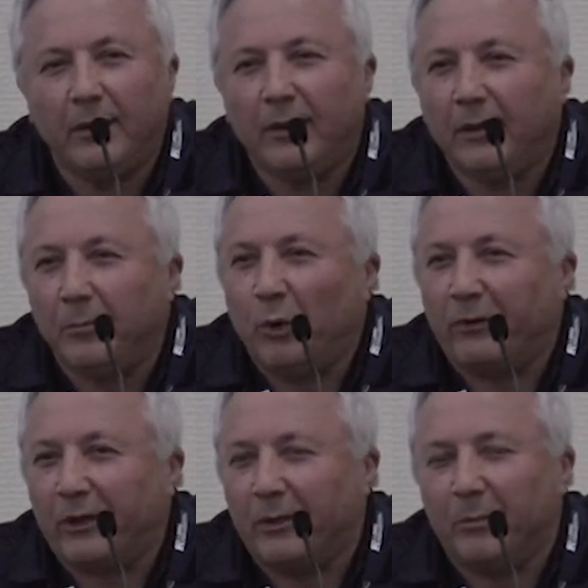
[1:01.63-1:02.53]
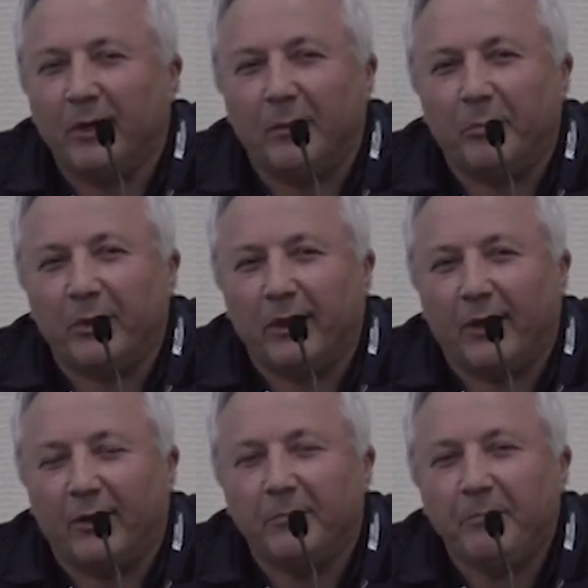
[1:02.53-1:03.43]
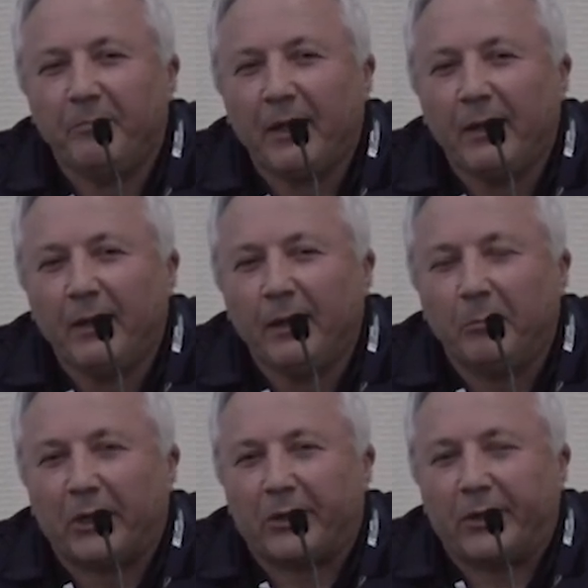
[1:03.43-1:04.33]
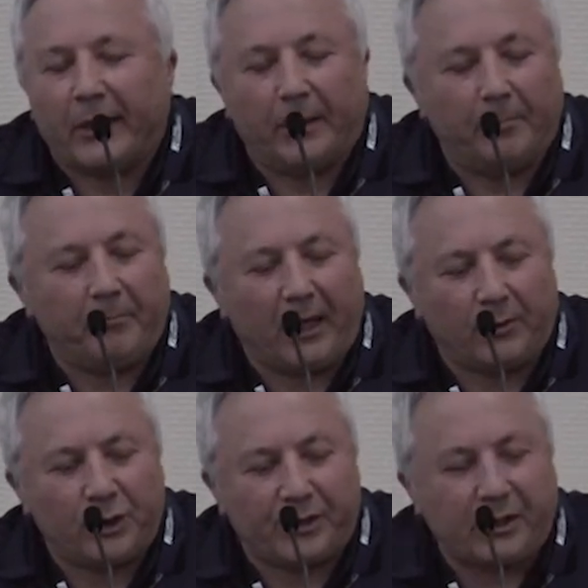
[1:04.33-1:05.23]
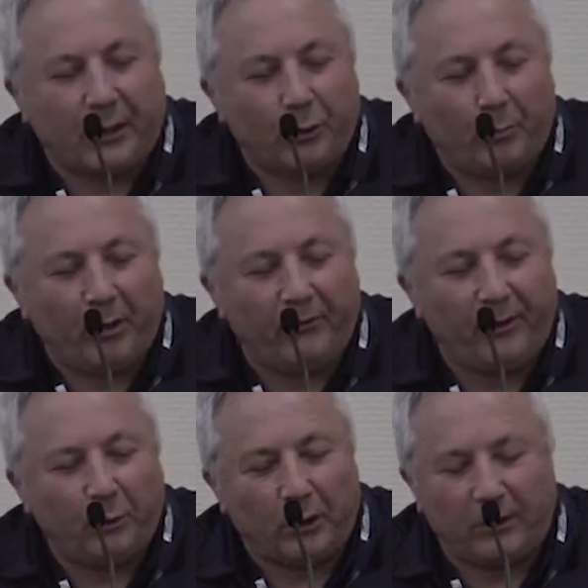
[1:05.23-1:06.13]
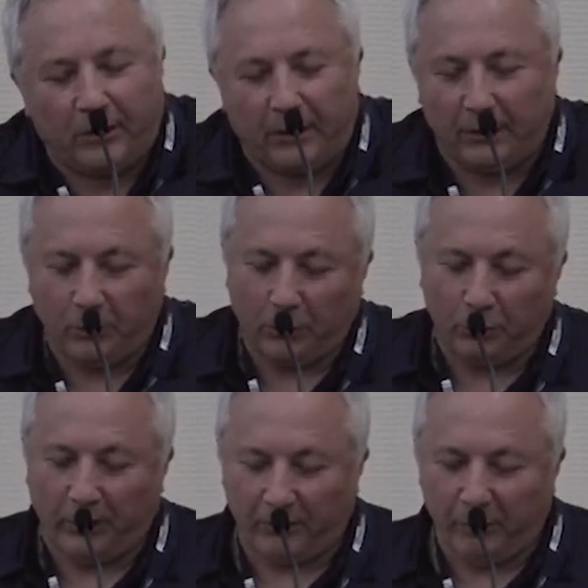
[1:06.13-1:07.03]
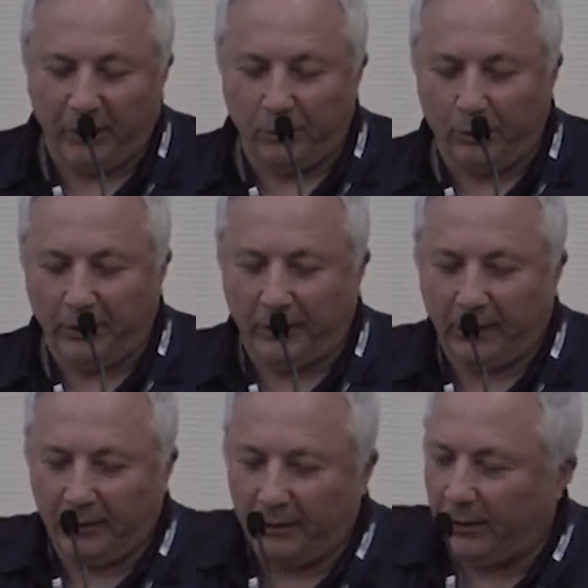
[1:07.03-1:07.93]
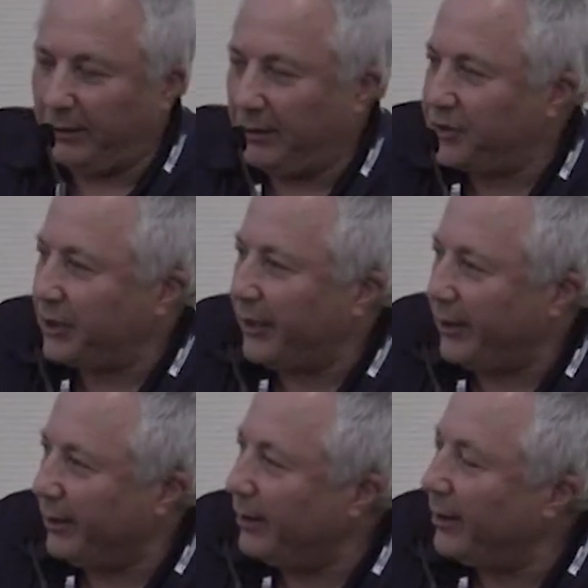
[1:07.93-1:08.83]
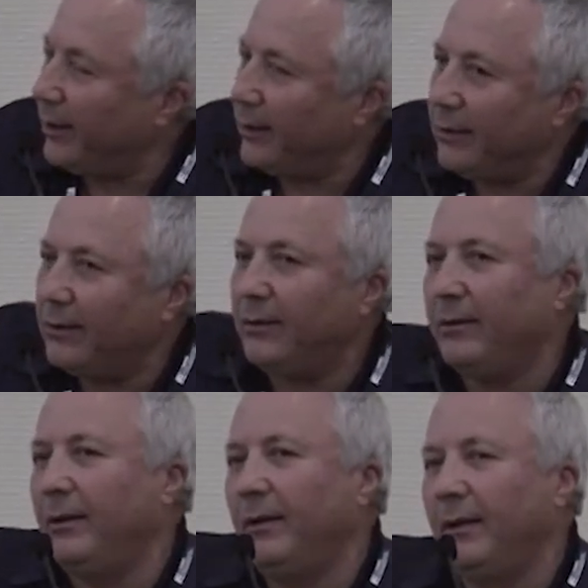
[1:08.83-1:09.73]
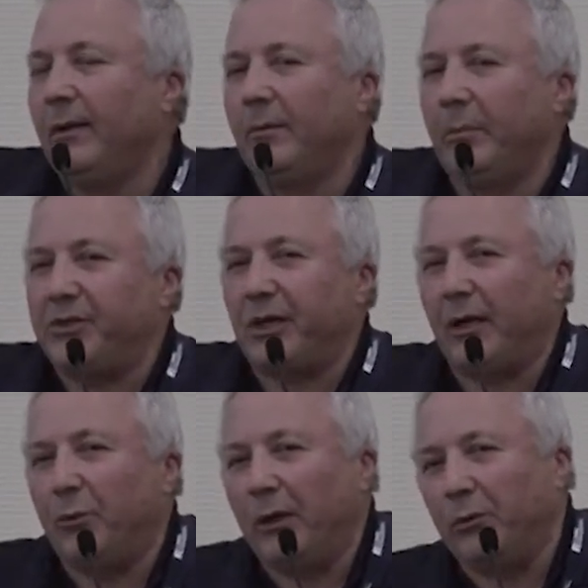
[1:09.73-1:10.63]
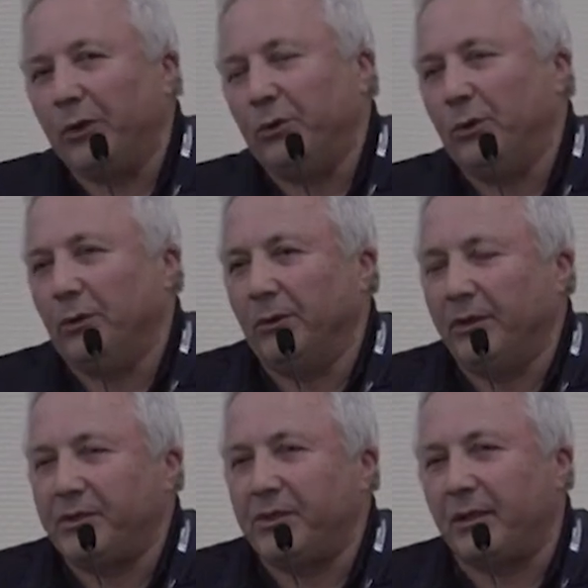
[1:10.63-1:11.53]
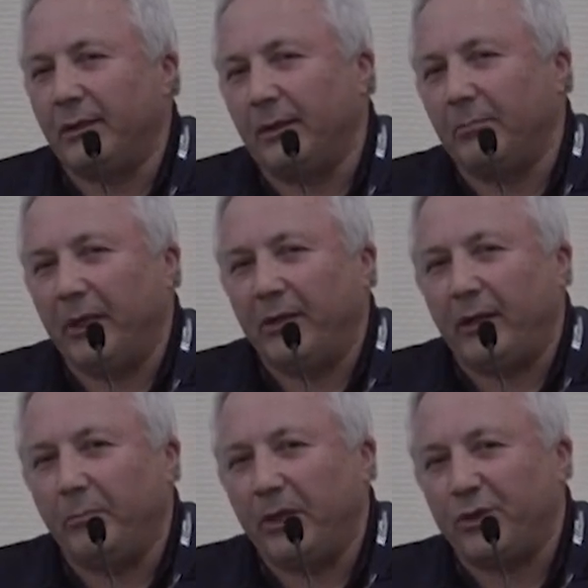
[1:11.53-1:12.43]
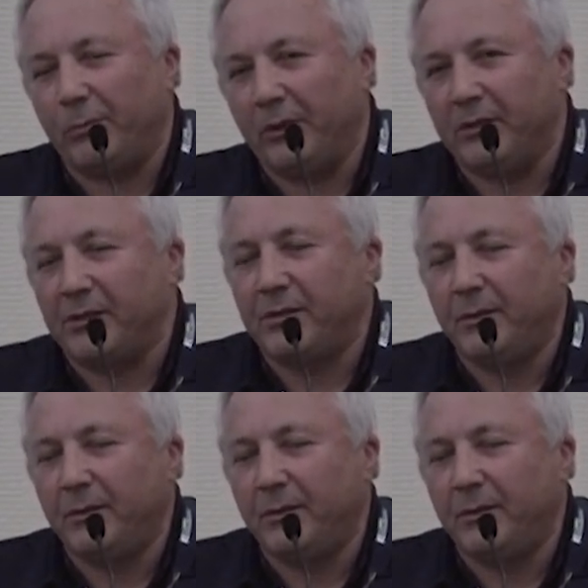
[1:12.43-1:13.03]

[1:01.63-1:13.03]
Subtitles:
moving them up and down. But I'll just tell you briefly what we have been doing in this area. And basically, when we do these methane measurements,